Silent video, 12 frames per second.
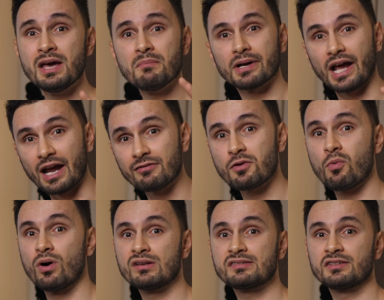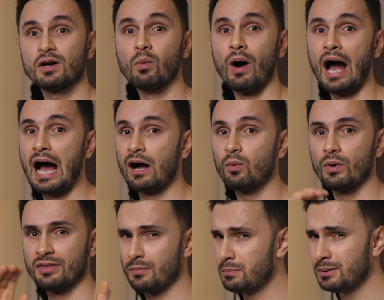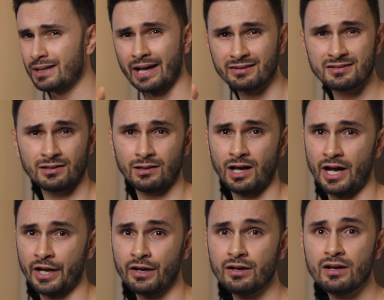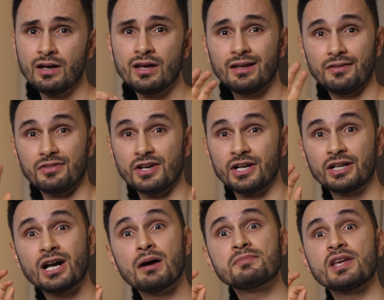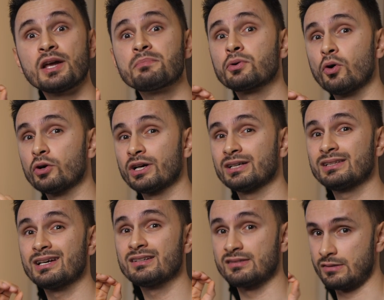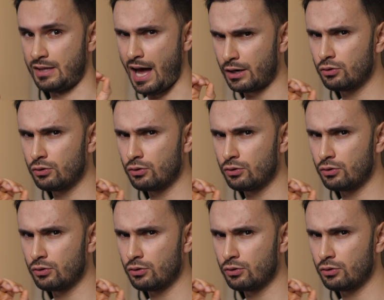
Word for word: but every once in a while when the planets align, there comes a product that is not